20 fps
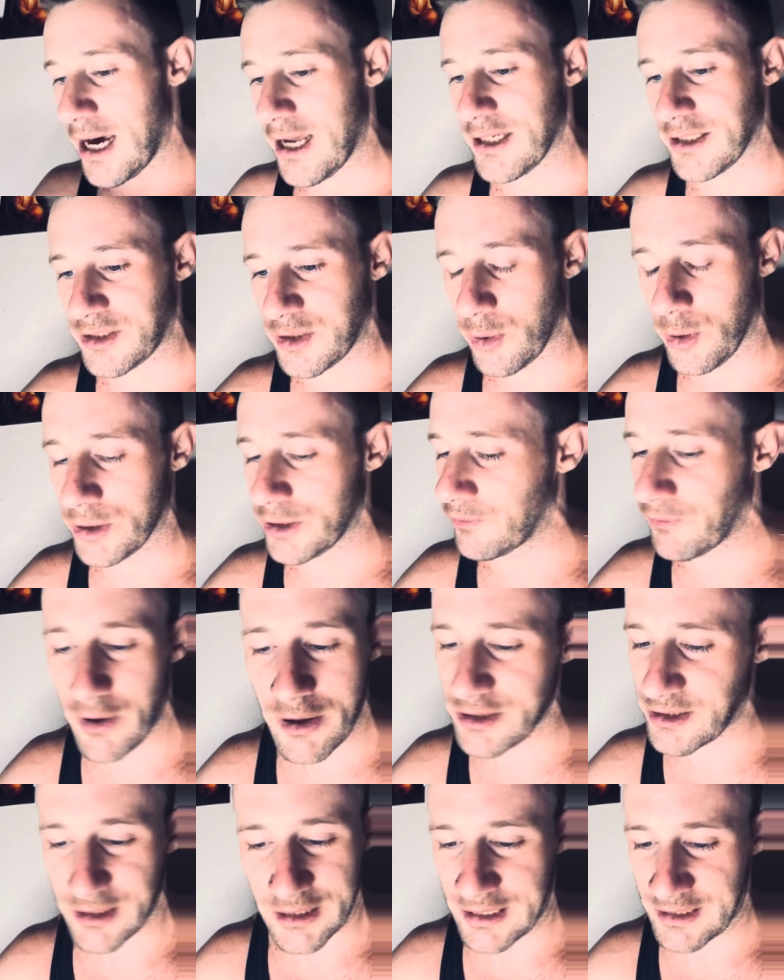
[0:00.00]
of Swords
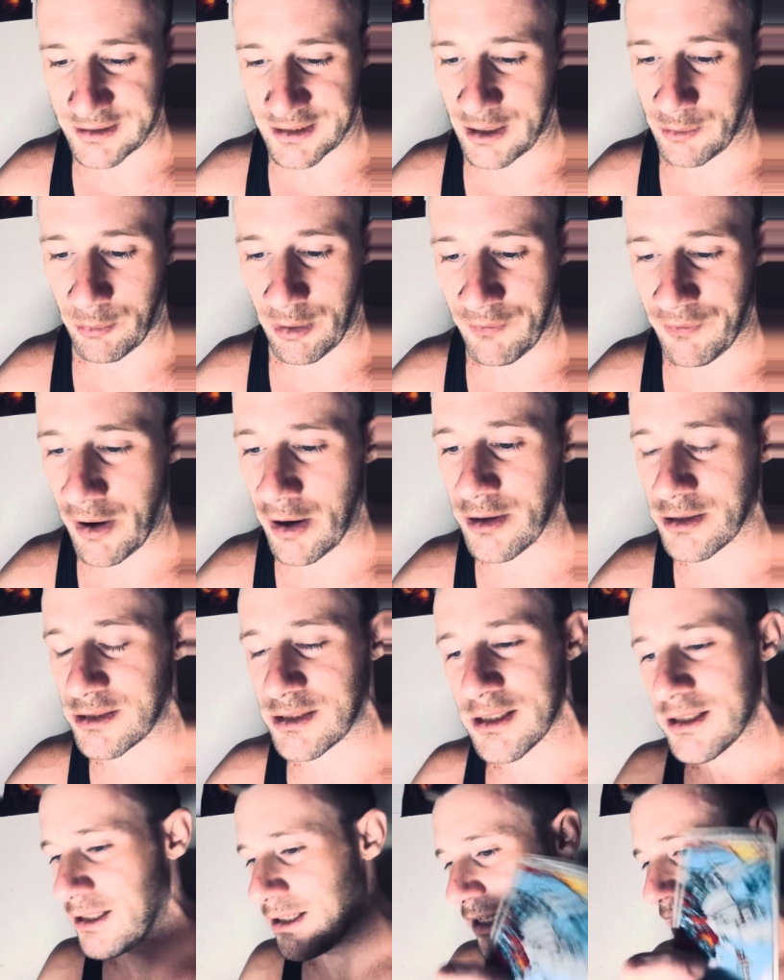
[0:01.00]
reverse? It's in reverse.
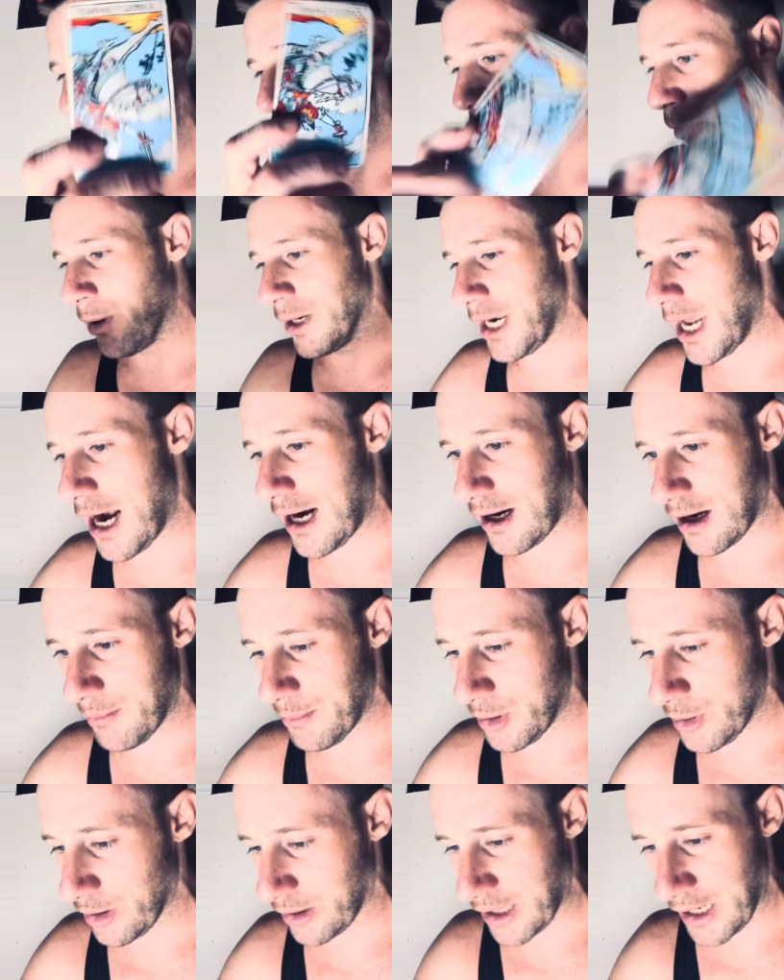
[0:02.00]
I would not
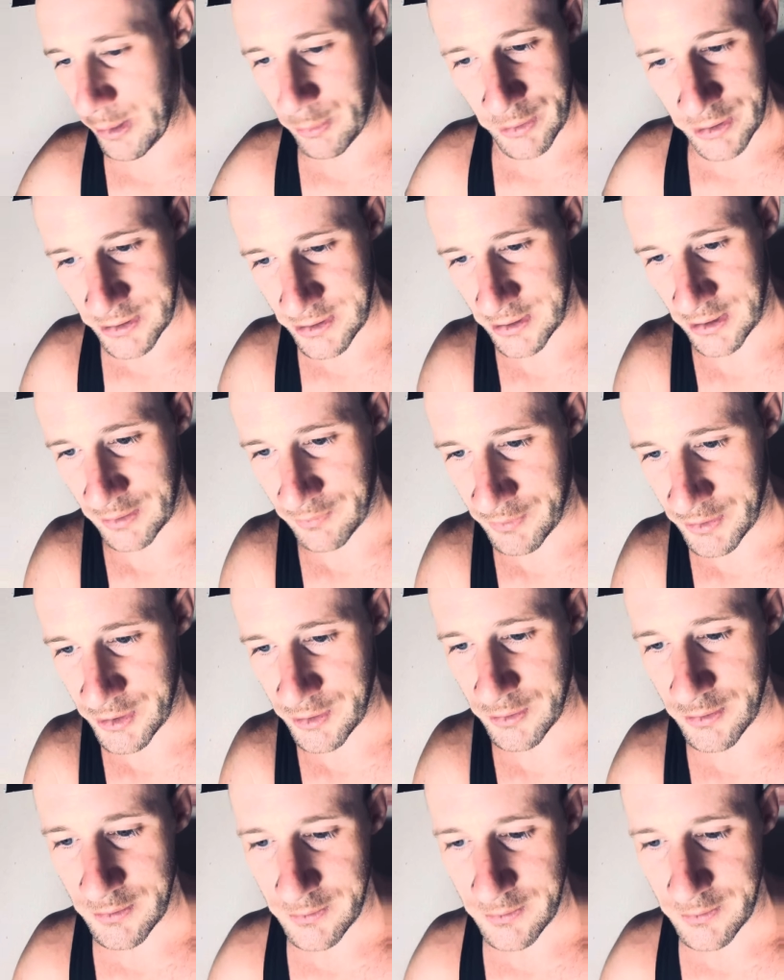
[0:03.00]
communicate with this individual.